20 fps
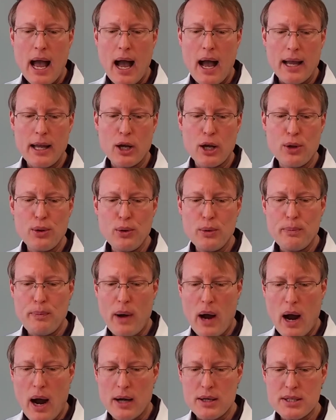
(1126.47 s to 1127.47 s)
Include
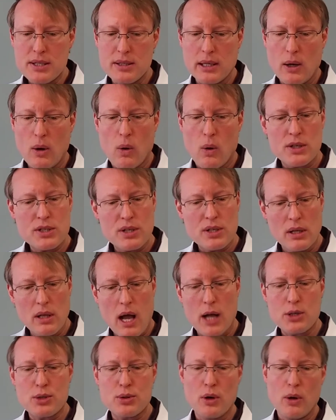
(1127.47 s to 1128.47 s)
parsley or
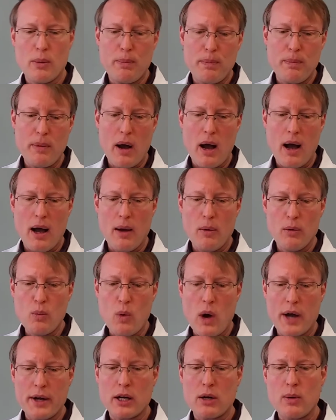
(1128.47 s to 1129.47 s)
cilantro,
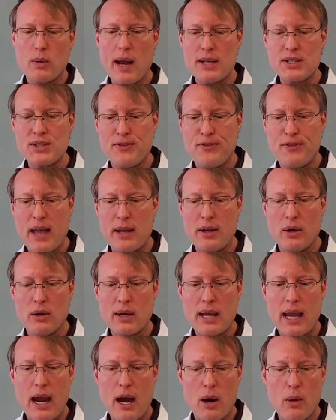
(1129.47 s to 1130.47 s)
watercress, fennel,
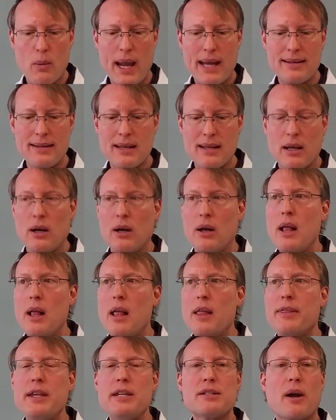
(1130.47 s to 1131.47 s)
caraway, dill.
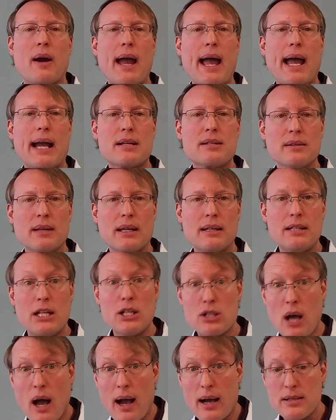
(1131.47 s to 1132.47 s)
These are excellent
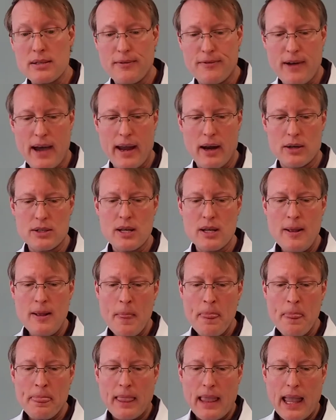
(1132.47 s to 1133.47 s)
detoxifiers.
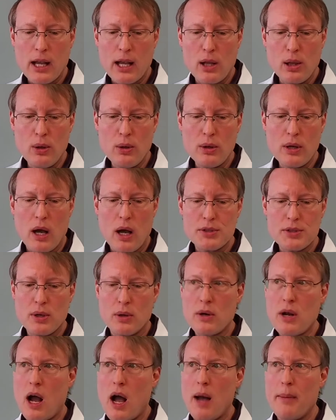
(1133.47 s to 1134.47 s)
Include also
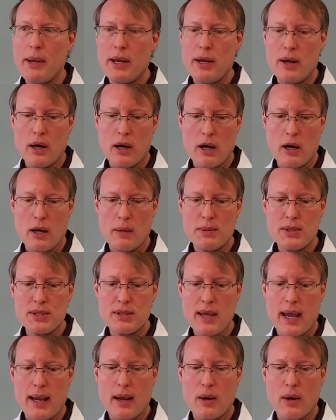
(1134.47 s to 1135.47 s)
common herbs
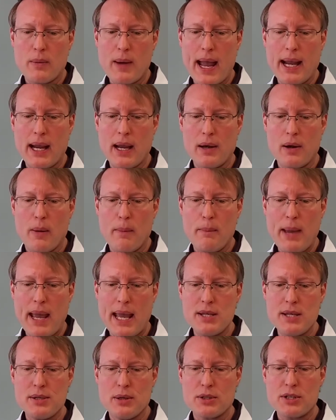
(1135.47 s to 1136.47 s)
like oregano,
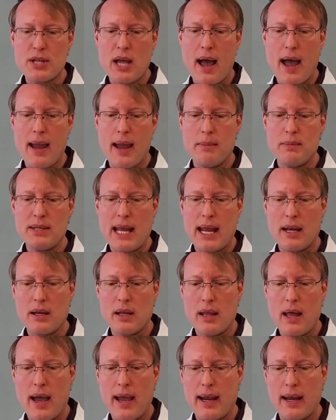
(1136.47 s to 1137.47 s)
basil, thyme,
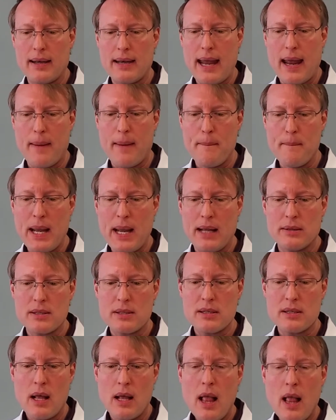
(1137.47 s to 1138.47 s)
dandelion, and
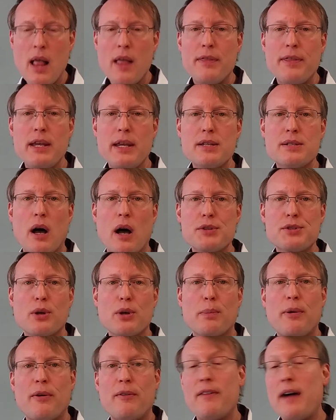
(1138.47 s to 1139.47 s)
mints. These also
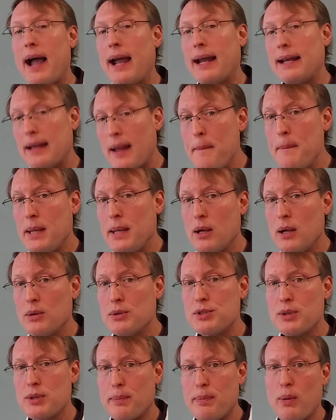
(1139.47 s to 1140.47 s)
provide immune
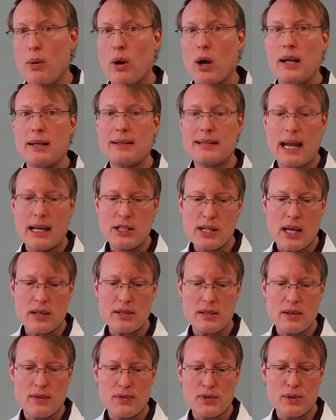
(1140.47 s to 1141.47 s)
support,
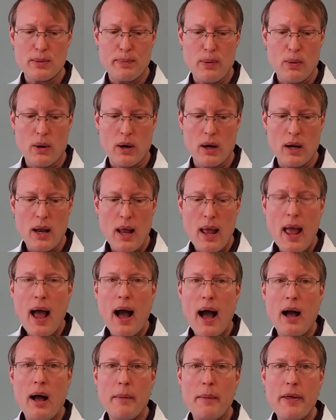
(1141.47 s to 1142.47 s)
digestive support,
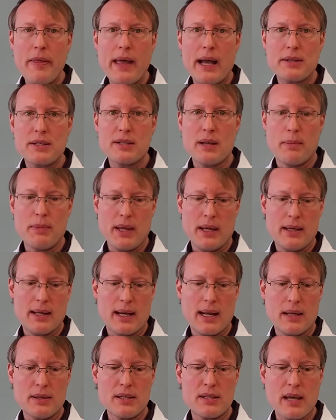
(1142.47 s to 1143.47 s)
and that's something to
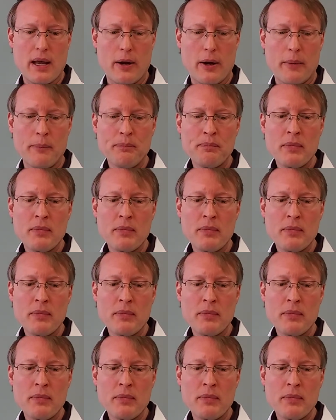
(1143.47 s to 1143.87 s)
consider.